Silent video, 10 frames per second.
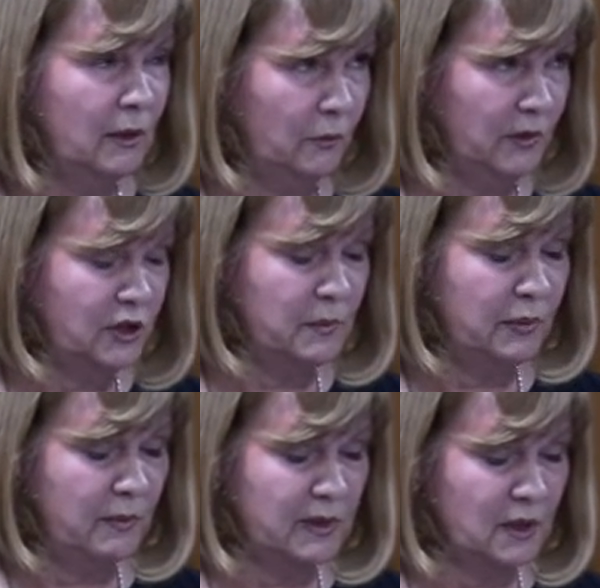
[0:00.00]
which is
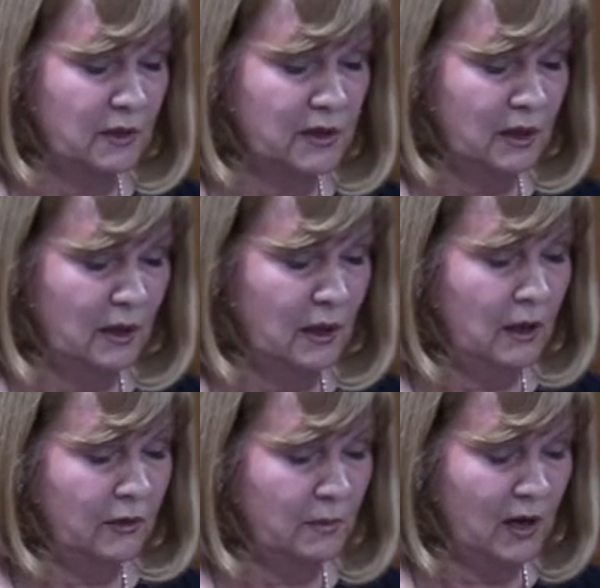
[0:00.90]
Primados,
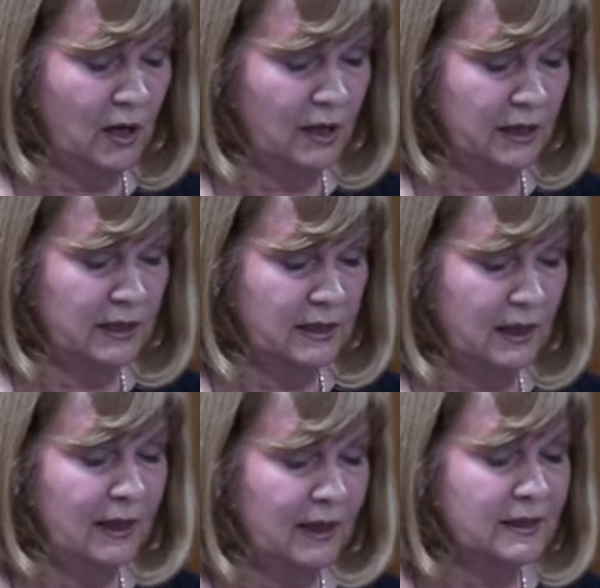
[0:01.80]
on the market,
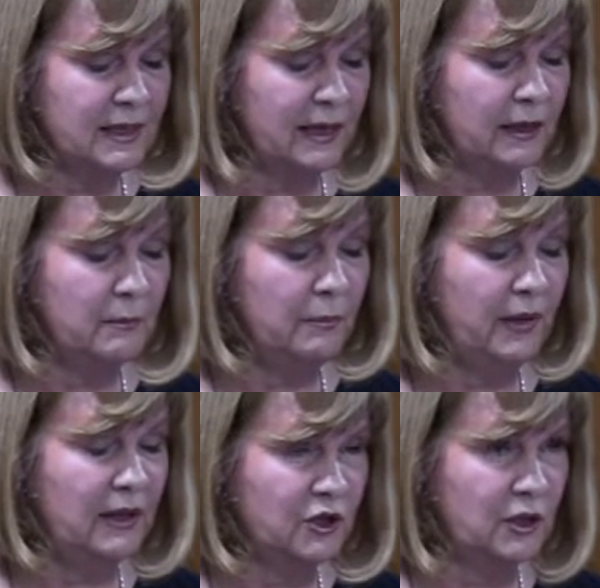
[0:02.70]
and act
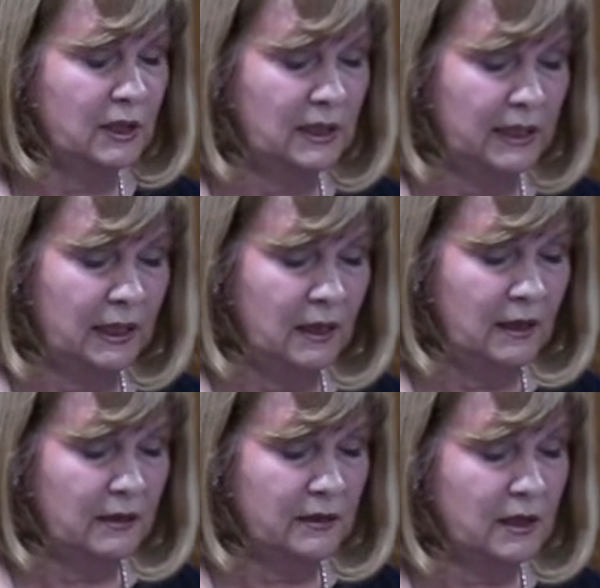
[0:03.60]
compassionately
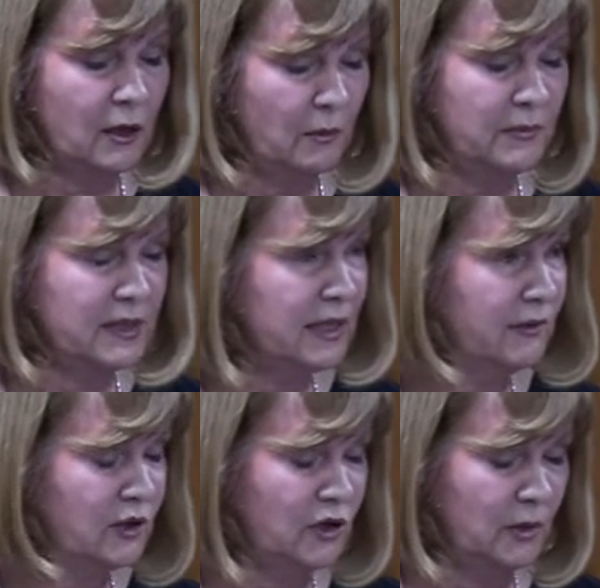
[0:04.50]
to
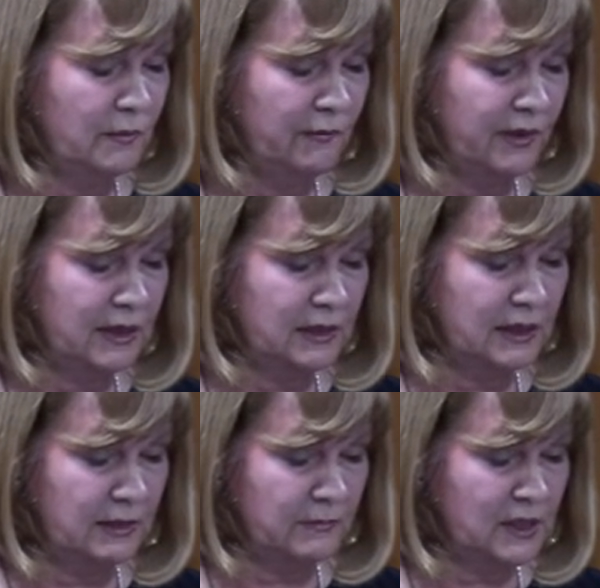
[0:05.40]
compensate the German
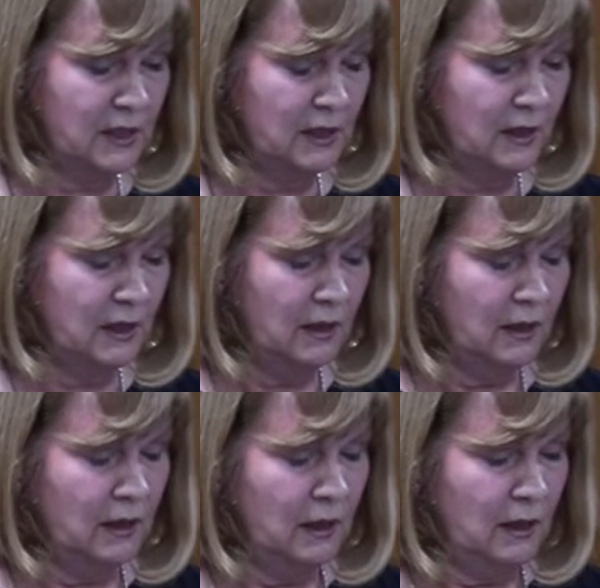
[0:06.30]
victims.
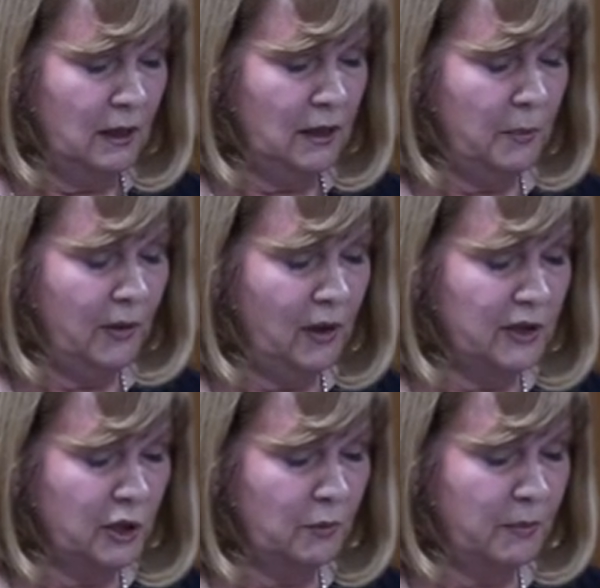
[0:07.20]
An
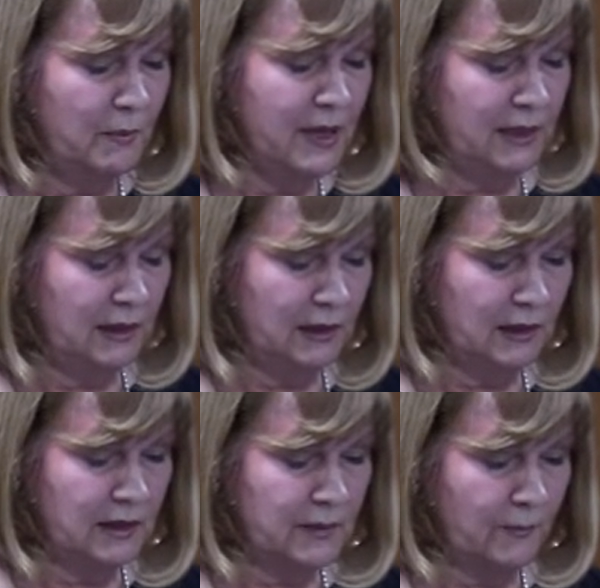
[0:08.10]
apology would be
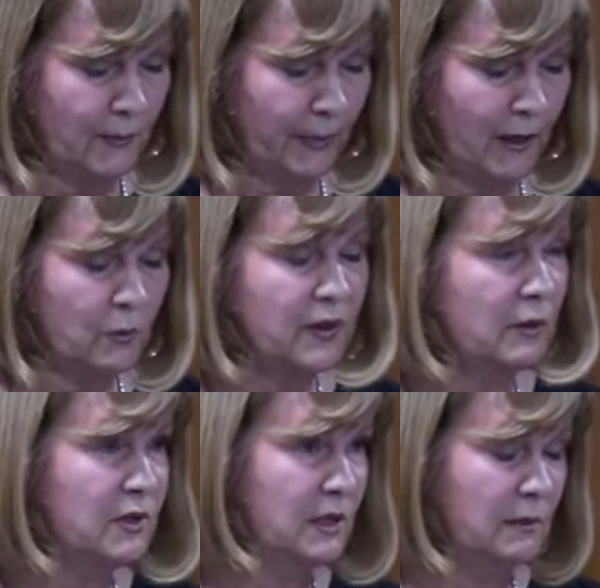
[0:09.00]
meaningless
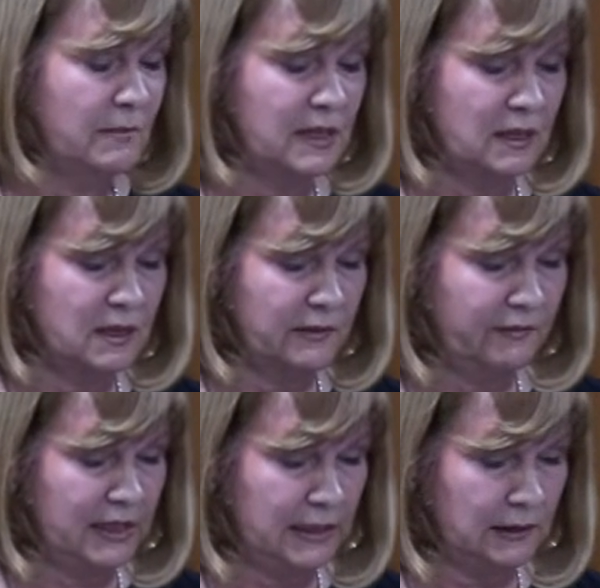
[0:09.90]
without an admittance
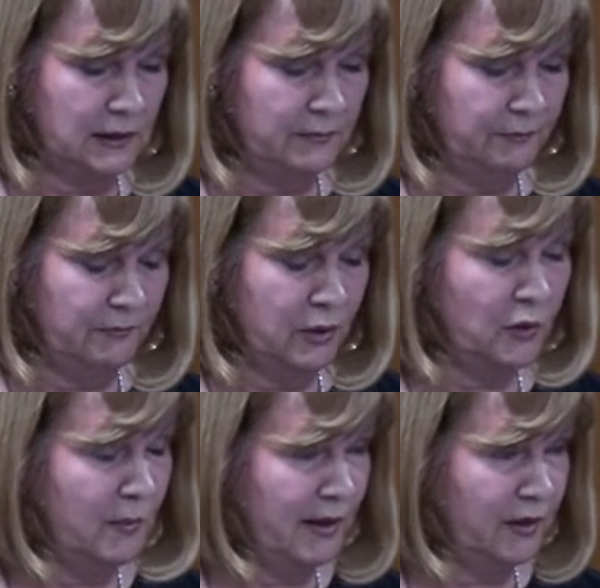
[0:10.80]
of guilt,
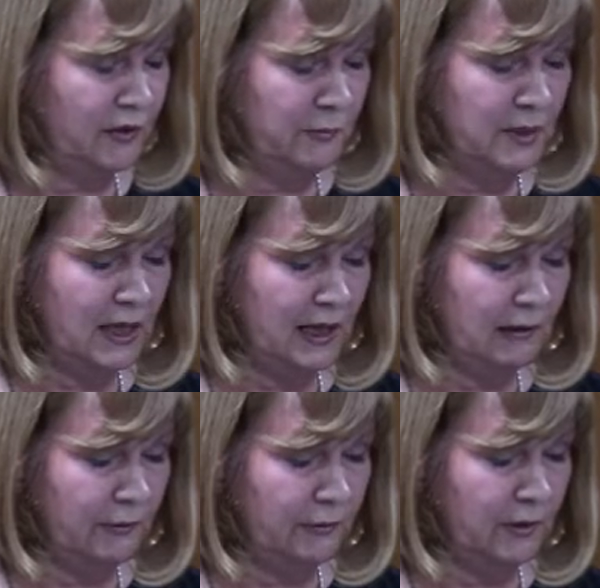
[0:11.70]
both by the government
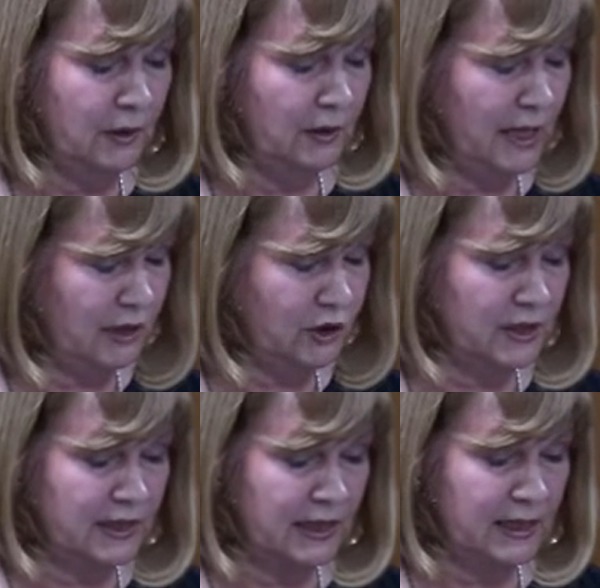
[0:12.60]
health
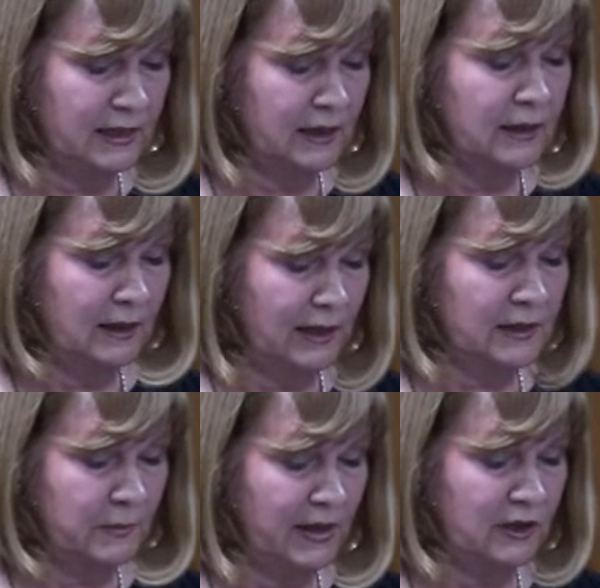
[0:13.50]
agencies
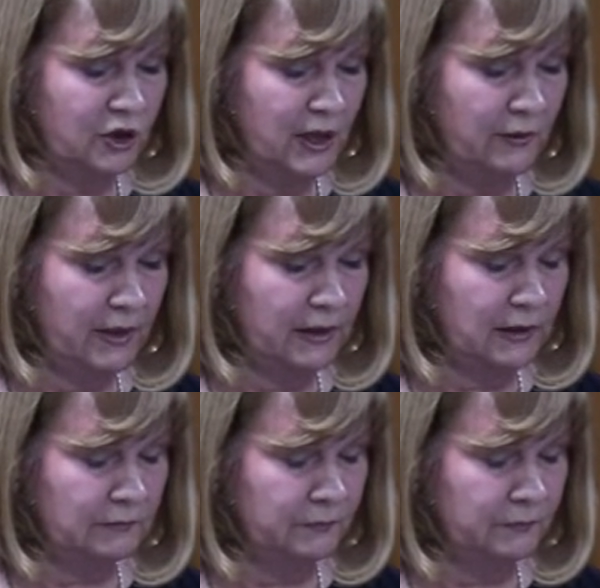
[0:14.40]
and Bear Shearing,